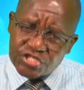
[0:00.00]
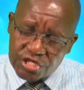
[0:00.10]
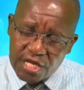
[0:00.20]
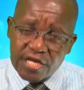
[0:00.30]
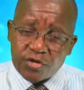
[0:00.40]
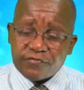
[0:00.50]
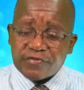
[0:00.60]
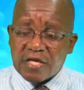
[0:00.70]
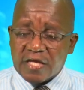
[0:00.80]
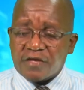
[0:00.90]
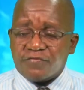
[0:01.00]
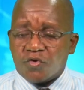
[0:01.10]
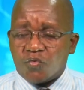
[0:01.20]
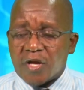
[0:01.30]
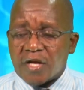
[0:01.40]
chain of the
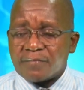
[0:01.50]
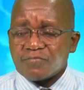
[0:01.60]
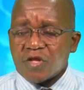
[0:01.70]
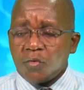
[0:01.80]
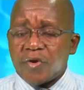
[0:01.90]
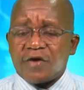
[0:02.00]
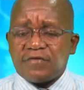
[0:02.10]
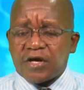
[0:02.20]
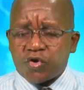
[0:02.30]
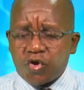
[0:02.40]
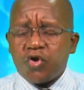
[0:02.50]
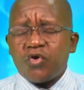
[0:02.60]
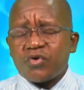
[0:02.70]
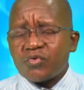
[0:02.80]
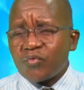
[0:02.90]
evil one. We have a
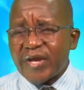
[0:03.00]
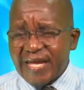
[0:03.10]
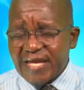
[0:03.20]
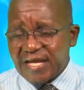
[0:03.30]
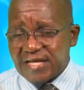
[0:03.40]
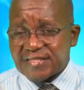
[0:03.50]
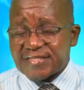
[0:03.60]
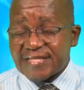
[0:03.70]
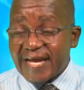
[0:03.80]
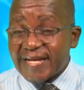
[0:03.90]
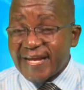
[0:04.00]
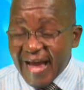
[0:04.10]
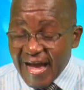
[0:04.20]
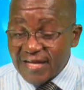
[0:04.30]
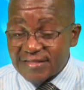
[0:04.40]
God who hears and
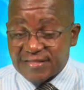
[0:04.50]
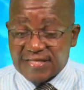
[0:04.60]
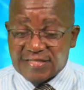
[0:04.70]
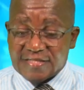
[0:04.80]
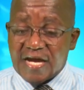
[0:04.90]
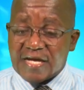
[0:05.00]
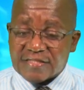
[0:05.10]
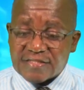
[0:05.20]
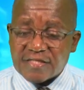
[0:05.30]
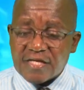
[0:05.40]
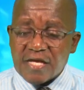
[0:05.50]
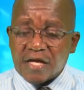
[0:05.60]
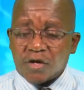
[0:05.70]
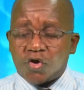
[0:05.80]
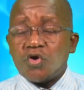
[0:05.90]
answers us.
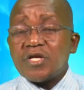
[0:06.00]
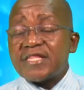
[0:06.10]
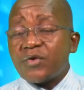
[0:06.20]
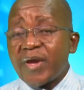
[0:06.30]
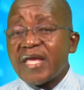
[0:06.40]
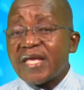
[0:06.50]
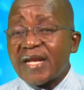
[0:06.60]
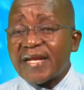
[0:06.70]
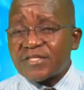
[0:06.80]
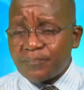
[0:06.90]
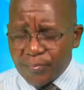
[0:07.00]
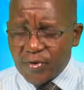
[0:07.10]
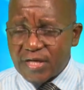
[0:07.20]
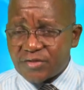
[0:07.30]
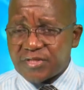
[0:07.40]
God, the way he
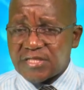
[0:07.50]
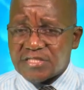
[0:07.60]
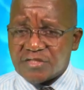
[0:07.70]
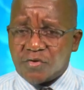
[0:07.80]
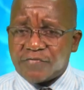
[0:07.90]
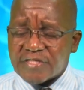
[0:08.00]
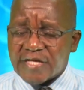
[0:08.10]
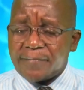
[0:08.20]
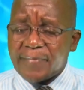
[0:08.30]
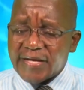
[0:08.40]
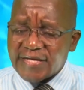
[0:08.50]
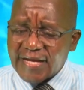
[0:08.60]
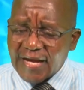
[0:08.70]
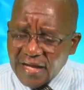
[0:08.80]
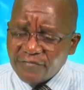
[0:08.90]
responded to the children of Israel by
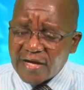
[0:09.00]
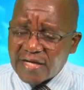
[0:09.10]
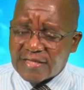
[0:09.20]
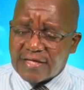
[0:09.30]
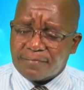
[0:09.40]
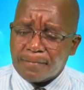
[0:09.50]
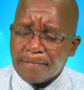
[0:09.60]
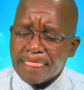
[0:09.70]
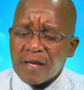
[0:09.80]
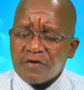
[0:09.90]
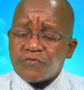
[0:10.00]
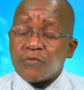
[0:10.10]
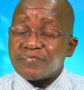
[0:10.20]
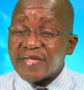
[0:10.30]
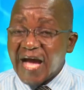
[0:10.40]
delivering them
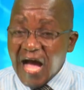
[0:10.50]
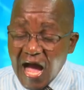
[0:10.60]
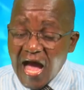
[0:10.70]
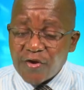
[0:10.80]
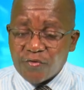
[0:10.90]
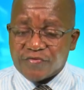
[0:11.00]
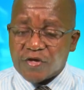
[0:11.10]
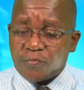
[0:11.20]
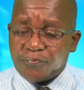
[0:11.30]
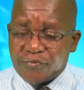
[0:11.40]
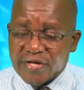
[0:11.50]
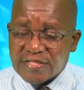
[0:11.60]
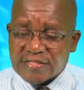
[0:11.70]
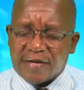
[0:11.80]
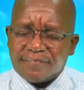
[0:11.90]
from the hand of the
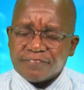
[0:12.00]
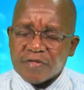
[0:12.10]
oppressor